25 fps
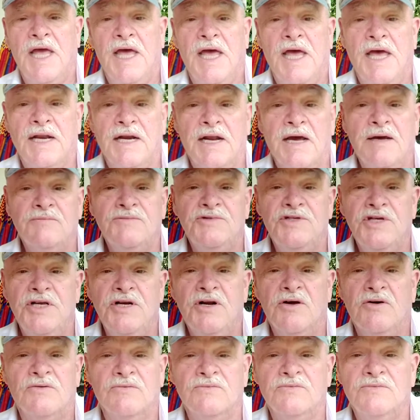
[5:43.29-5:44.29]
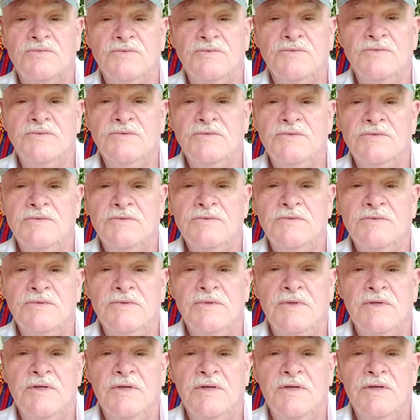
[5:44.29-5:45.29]
And I'm Geno
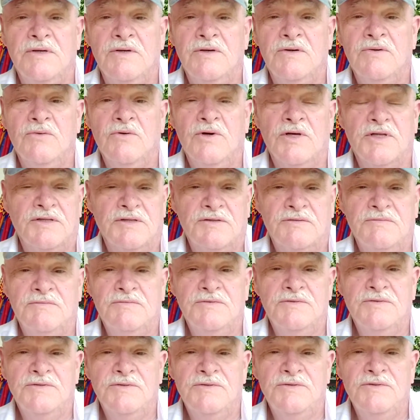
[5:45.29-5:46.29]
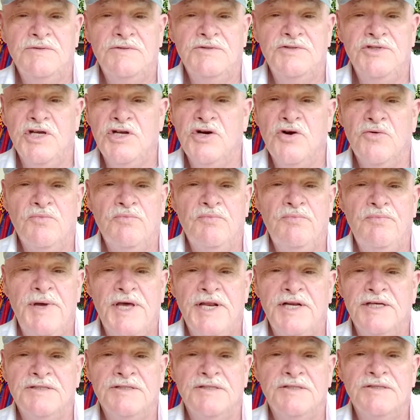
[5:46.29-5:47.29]
with Geno
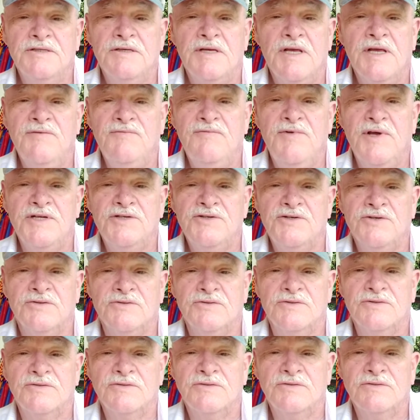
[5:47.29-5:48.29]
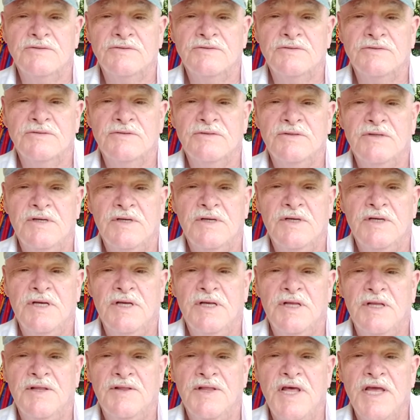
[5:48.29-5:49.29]
Pettis Adventures.
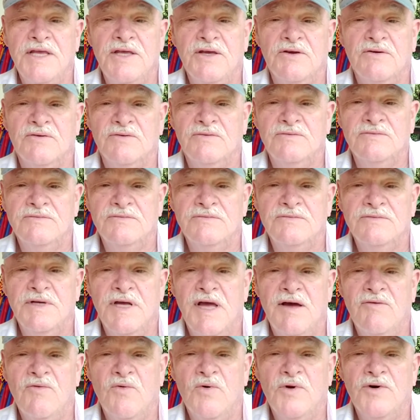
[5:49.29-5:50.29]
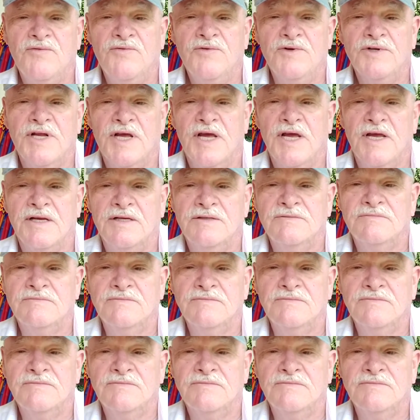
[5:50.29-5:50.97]
Thank you. Have a wonderful day.